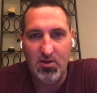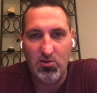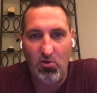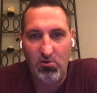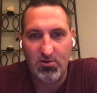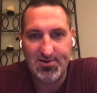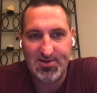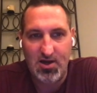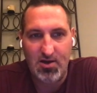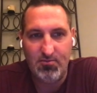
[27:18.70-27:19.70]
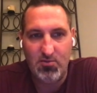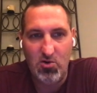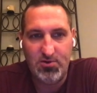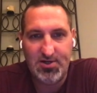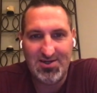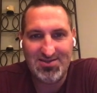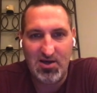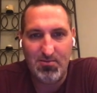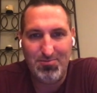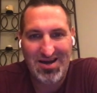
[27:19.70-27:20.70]
Laurel is up, Odenton is
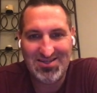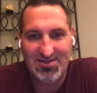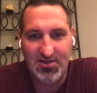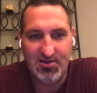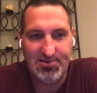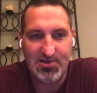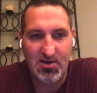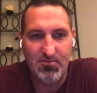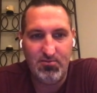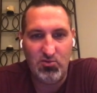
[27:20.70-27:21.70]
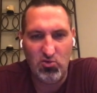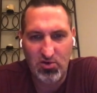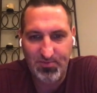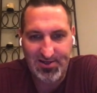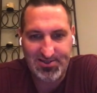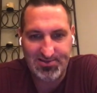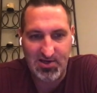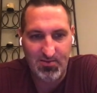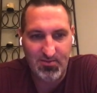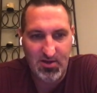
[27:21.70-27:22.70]
up, Pasadena is up, North Beach is
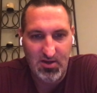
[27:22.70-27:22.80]
up,